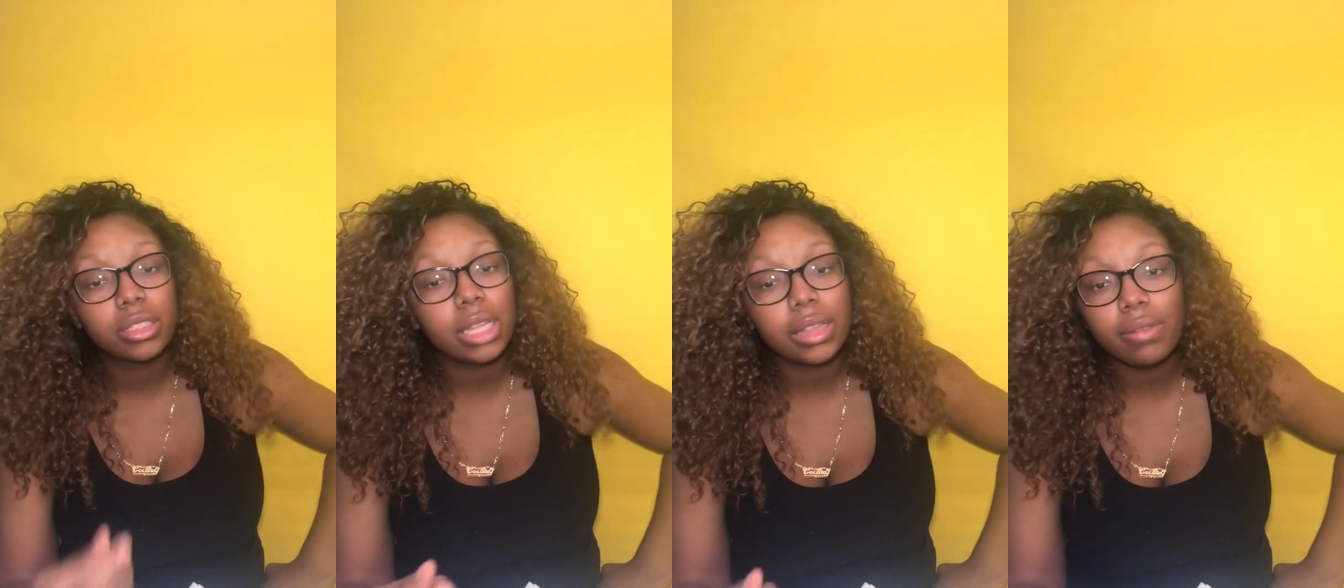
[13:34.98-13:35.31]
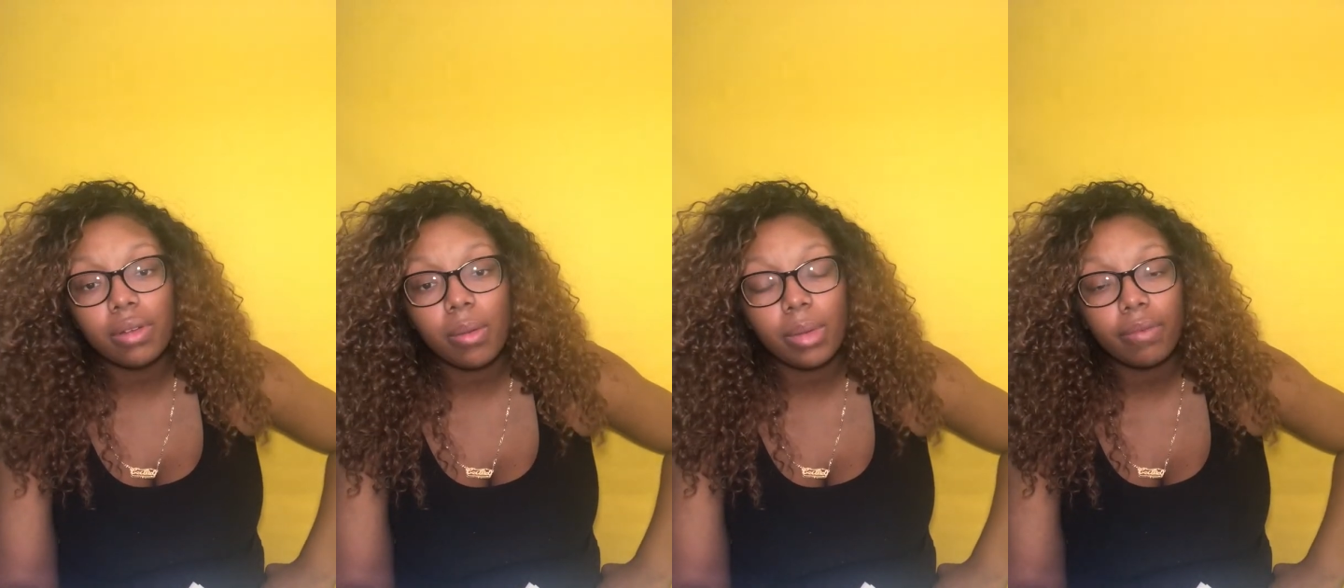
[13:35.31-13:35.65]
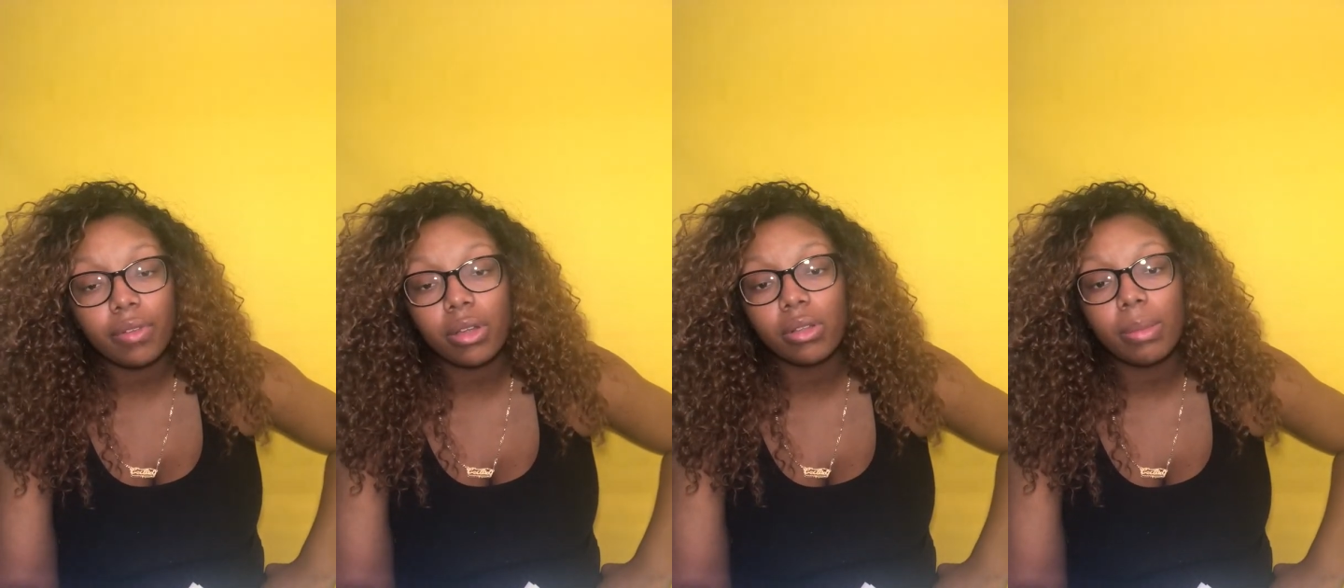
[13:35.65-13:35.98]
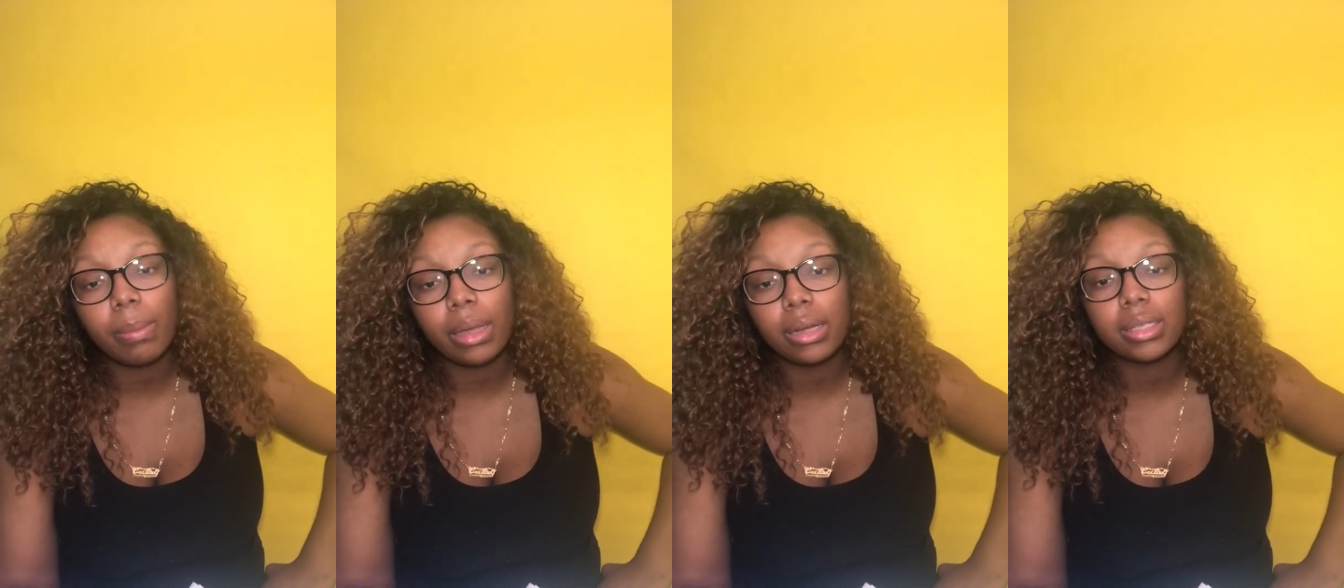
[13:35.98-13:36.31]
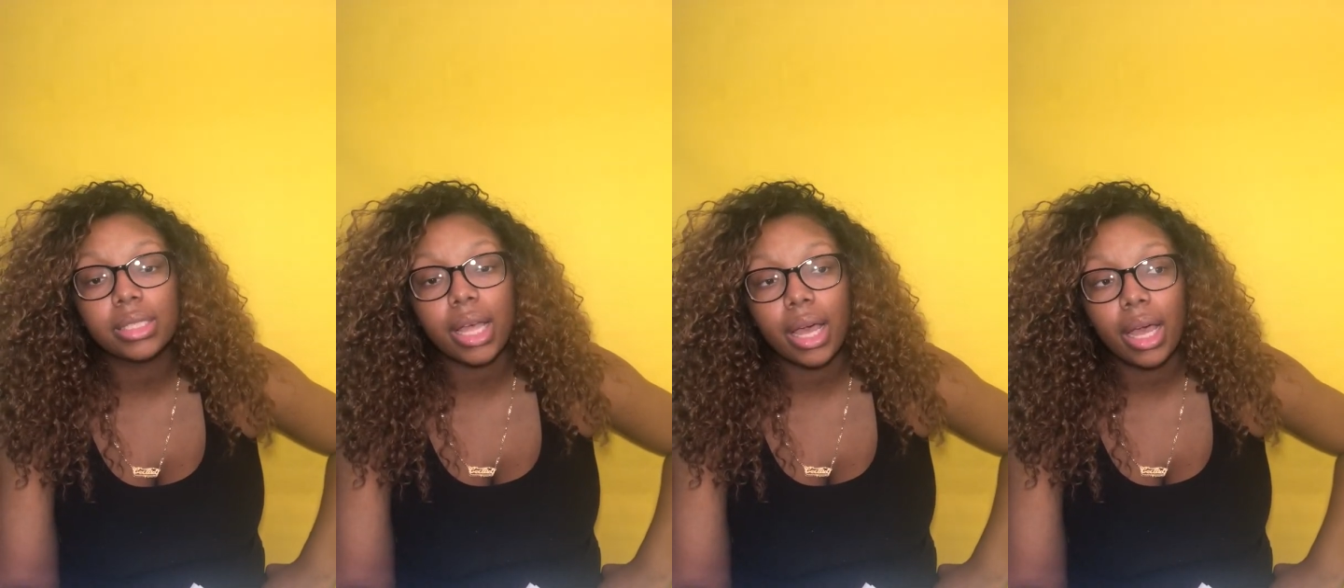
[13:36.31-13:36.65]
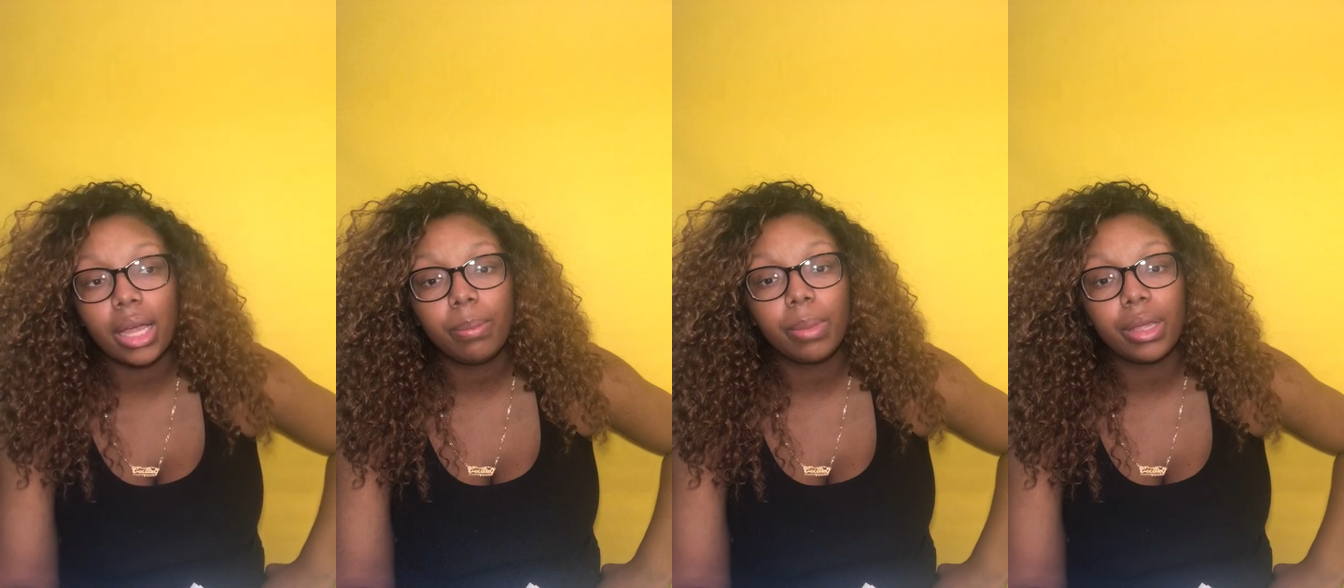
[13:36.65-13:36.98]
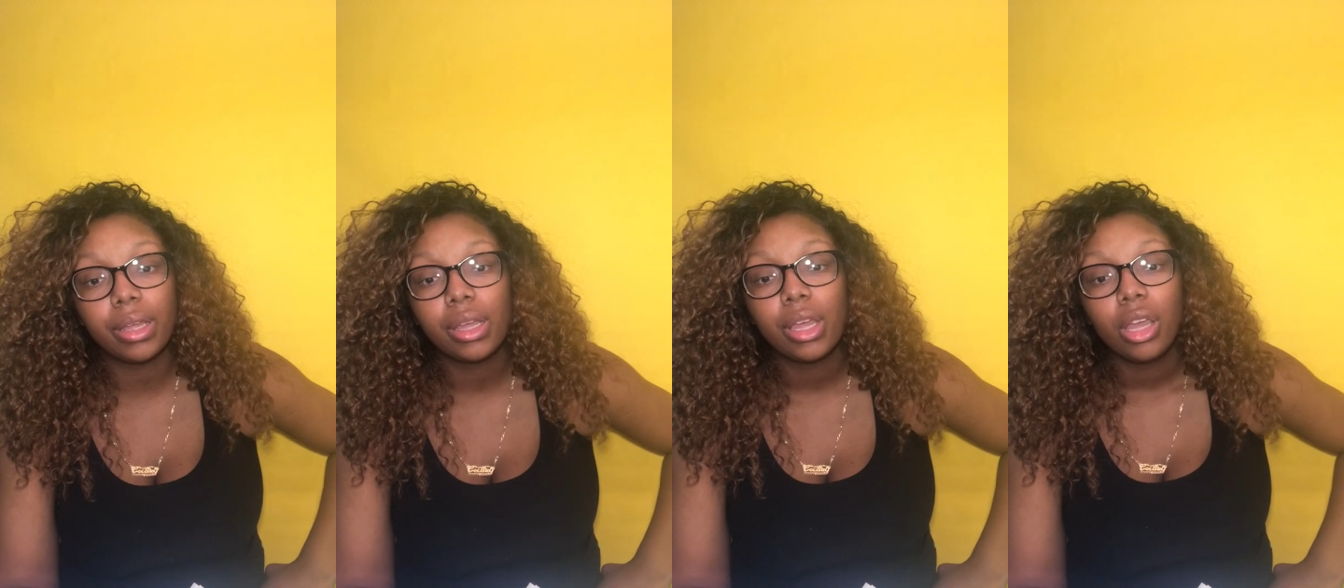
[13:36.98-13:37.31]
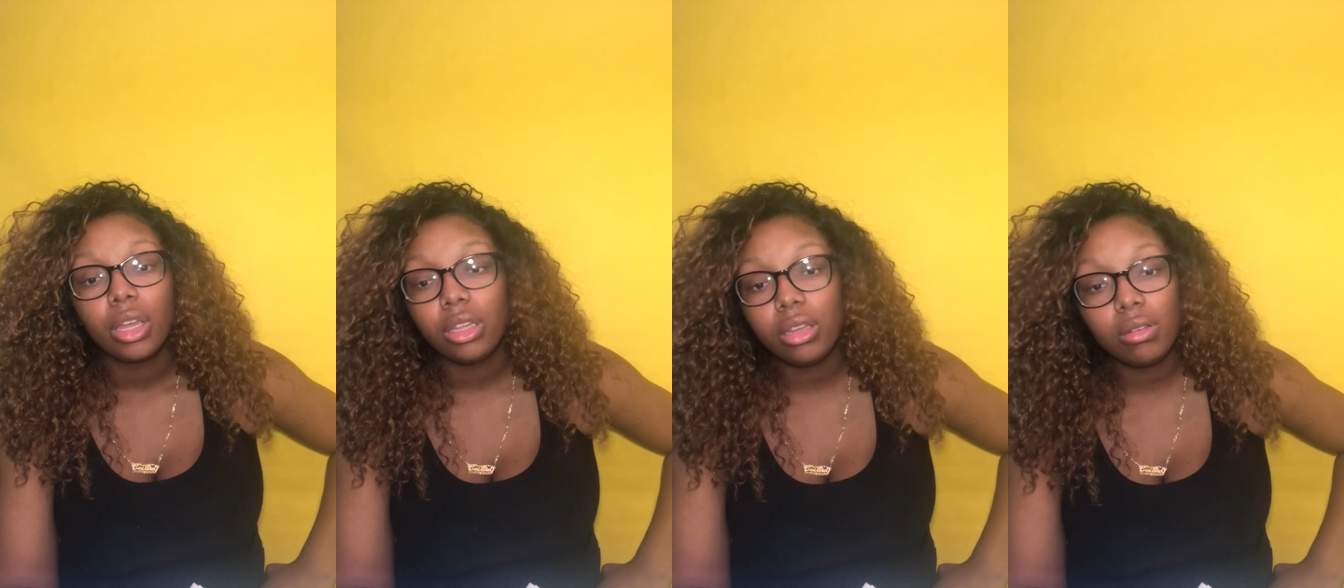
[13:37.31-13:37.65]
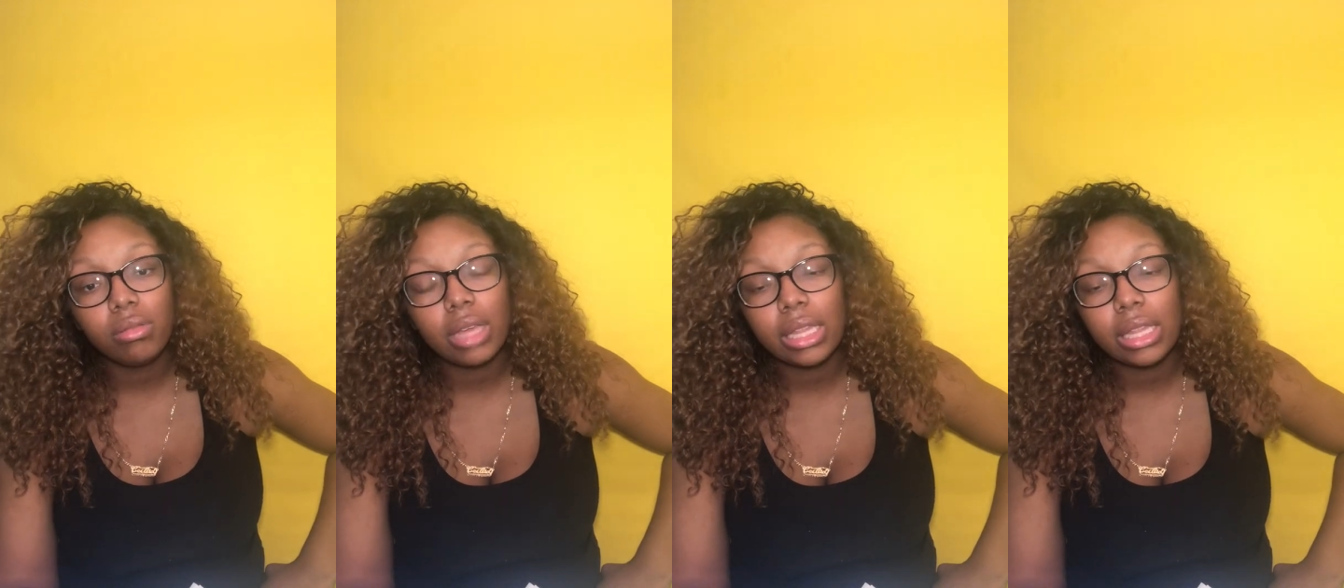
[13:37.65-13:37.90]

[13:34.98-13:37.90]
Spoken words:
there's nothing wrong if you're on the bigger side, but you,